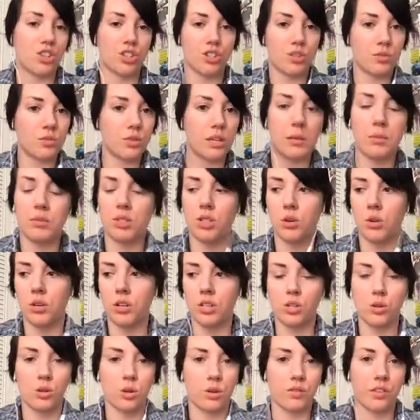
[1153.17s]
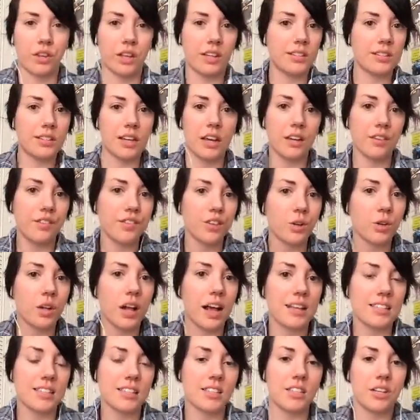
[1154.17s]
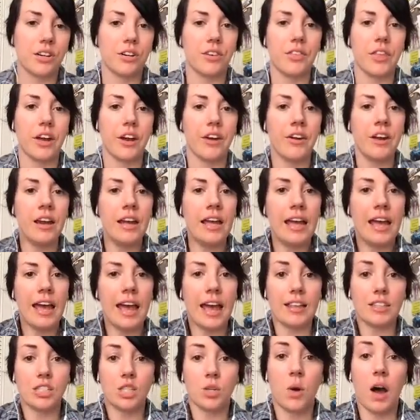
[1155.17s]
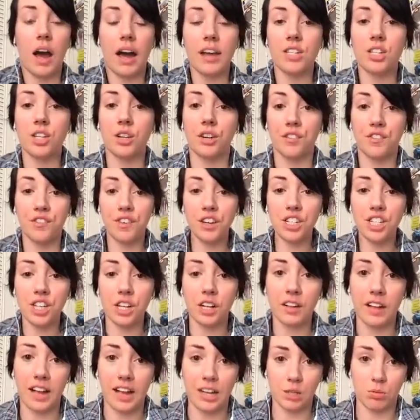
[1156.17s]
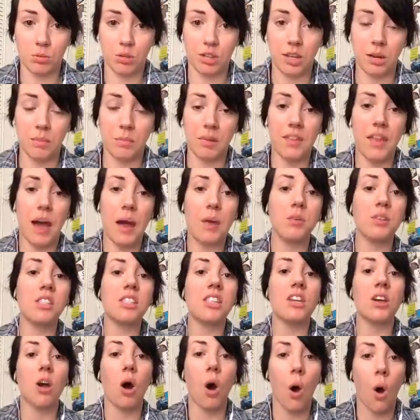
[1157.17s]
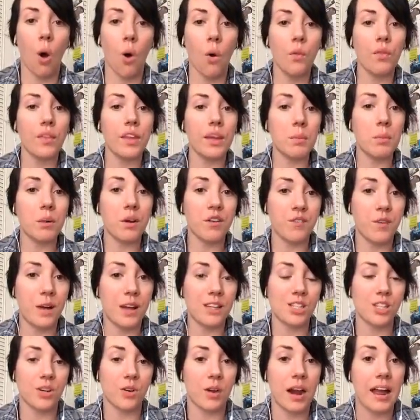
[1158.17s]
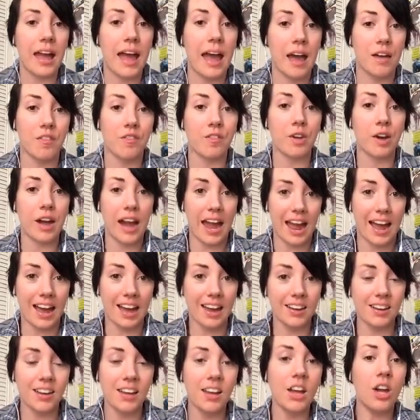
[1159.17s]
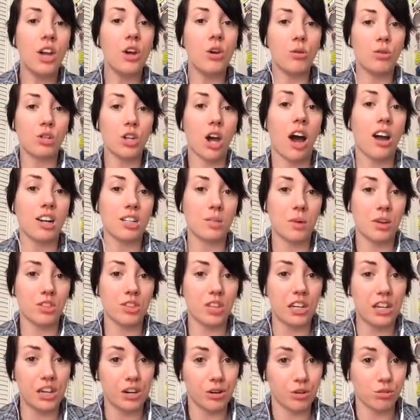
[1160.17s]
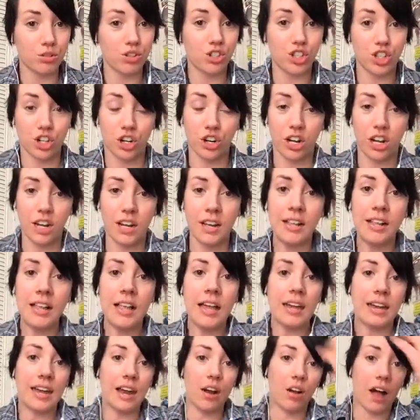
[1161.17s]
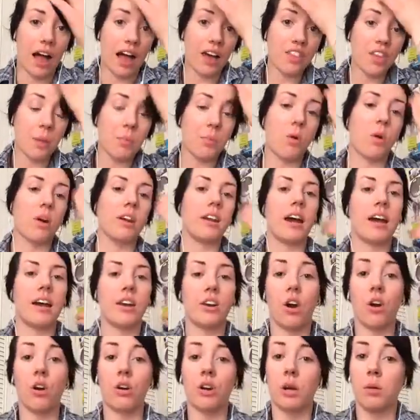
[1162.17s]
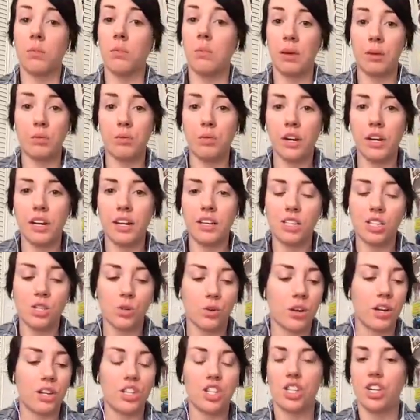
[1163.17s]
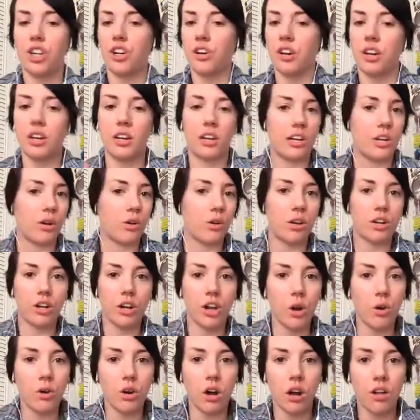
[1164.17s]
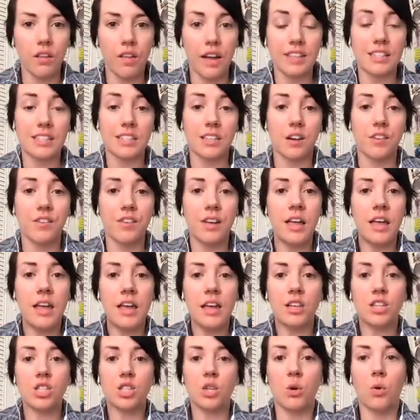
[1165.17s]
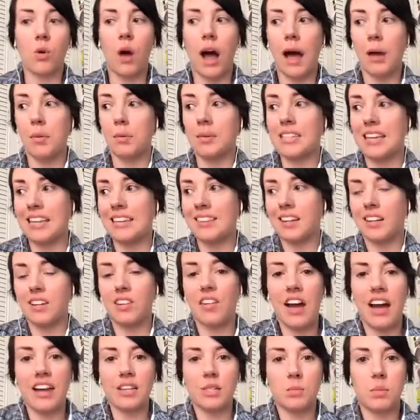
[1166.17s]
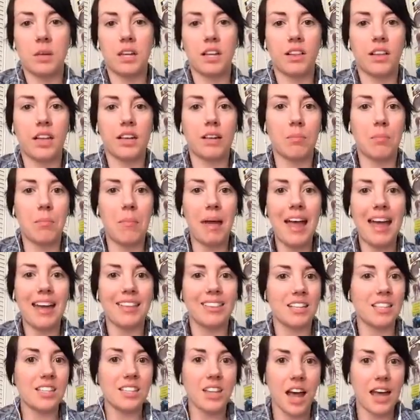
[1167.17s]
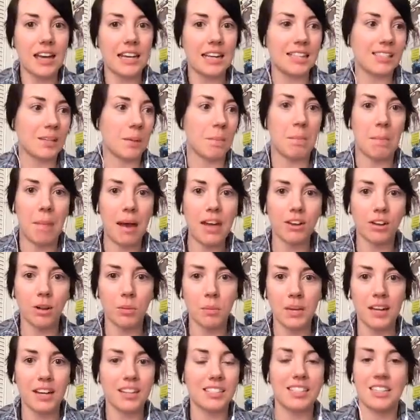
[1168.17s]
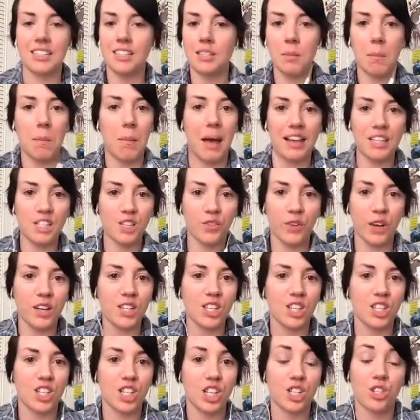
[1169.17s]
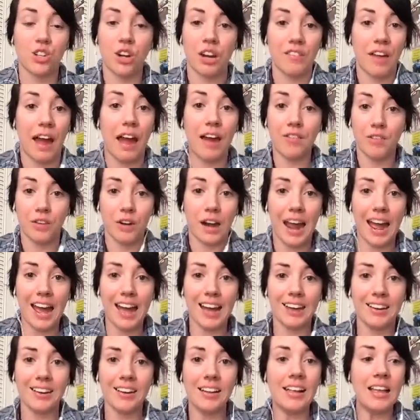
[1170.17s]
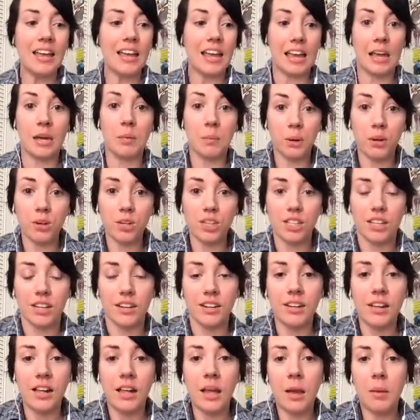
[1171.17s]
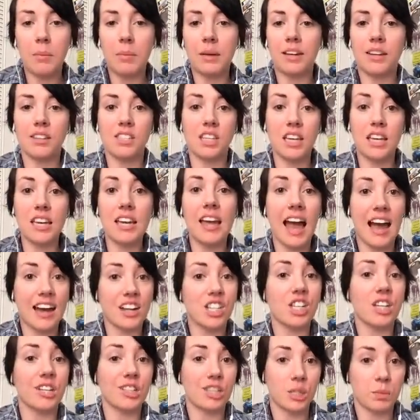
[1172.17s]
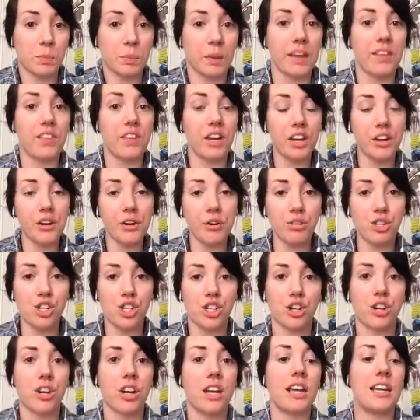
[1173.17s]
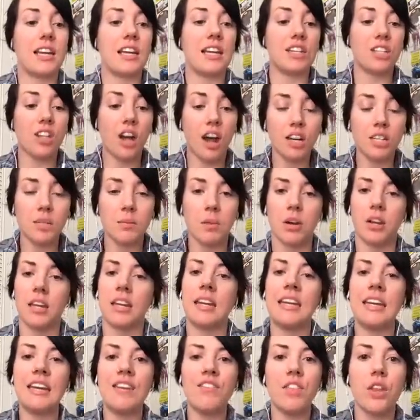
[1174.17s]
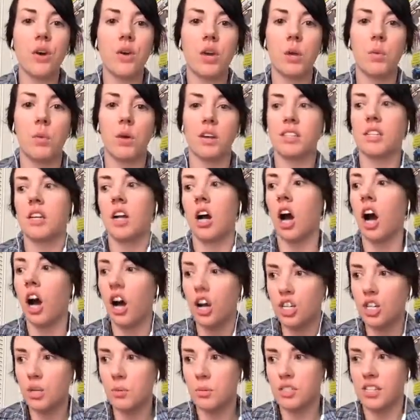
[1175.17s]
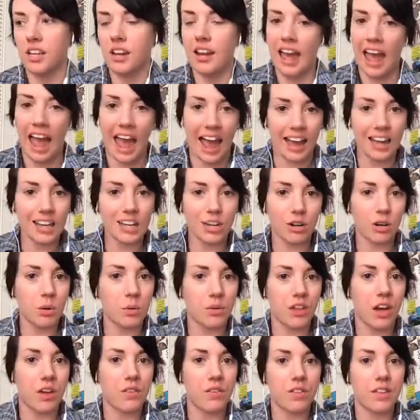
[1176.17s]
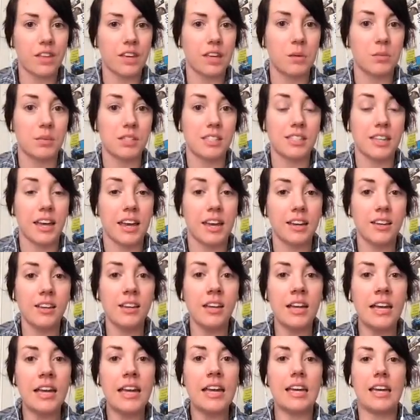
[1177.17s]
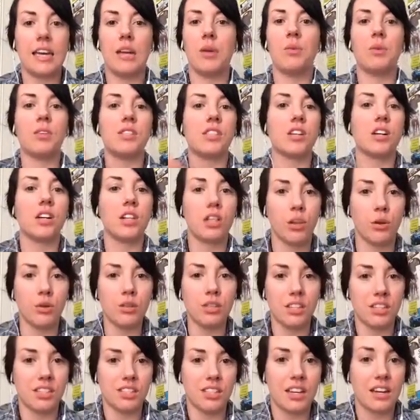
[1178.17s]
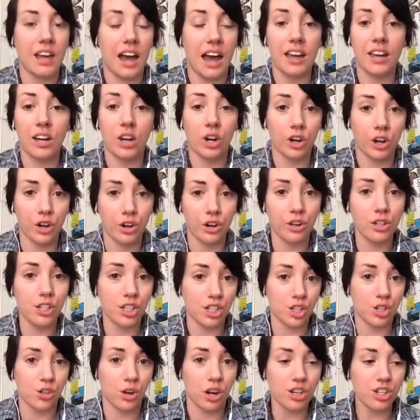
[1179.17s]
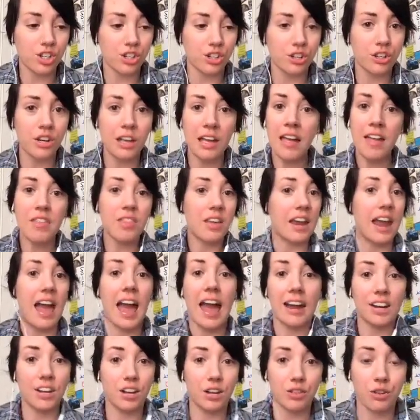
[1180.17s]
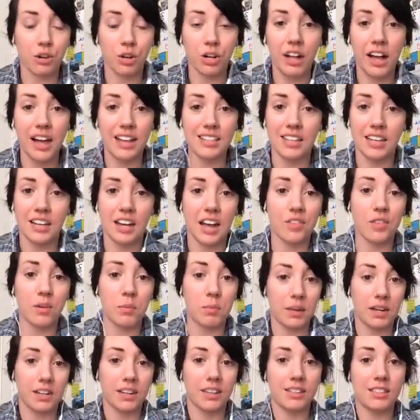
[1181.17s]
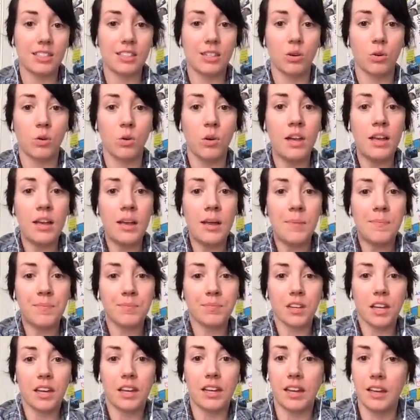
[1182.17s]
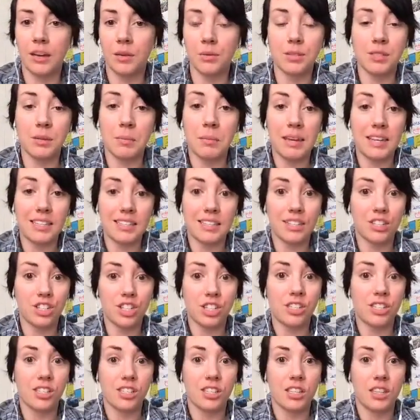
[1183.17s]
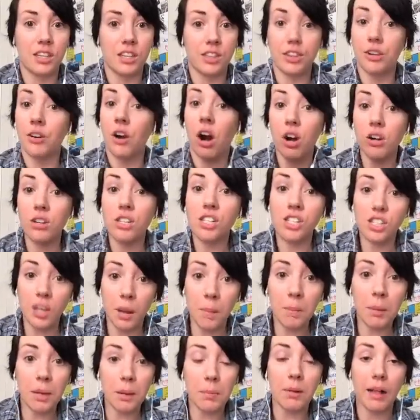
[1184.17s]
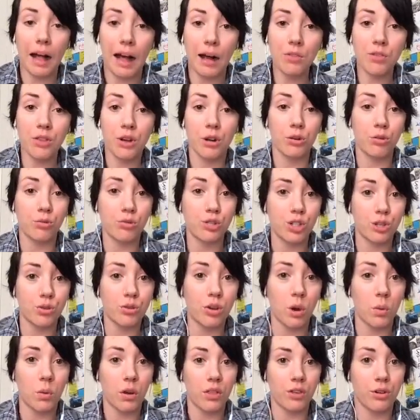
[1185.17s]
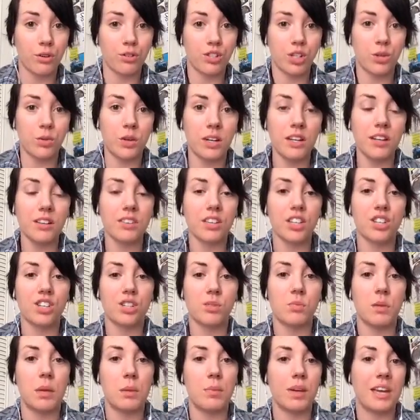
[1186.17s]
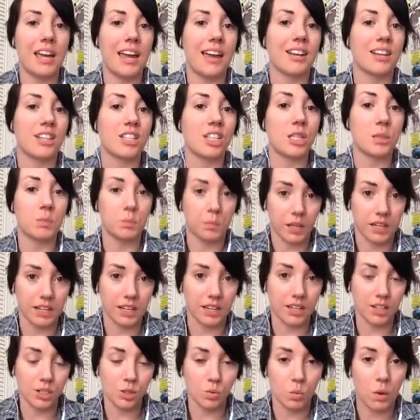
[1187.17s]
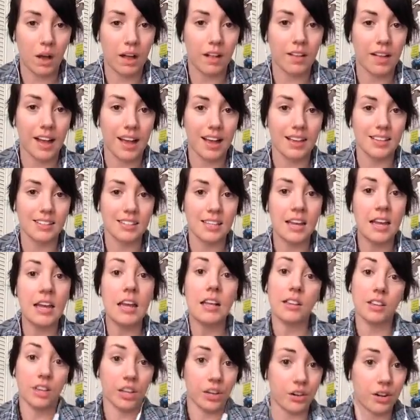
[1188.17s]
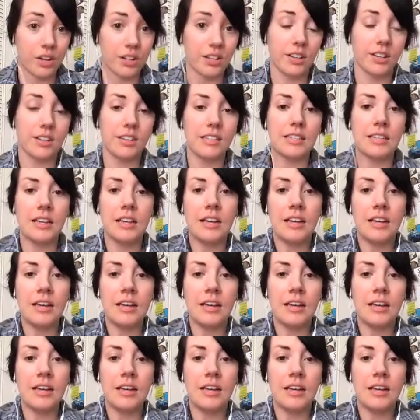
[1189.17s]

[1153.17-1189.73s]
He was going to sort of like take a few classes here and there. And so I took a fiction class with him. And that was the only professor I ever had who talked about the hero's journey. Now, at that point, I had already been reading story engineering, had known all that stuff. So I was in the class being like, man, this guy needs a medal because he's the best fiction teacher I've ever had in person, because he actually explained the hero's journey and he talked about it. And even though he wasn't 100% accurate with everything he was saying, it was the closest thing I had heard to structure than any other class I'd ever been in. So it was amazing just to see that there are some people out there who do know what they're doing. They just maybe can't explain it as well as Larry does.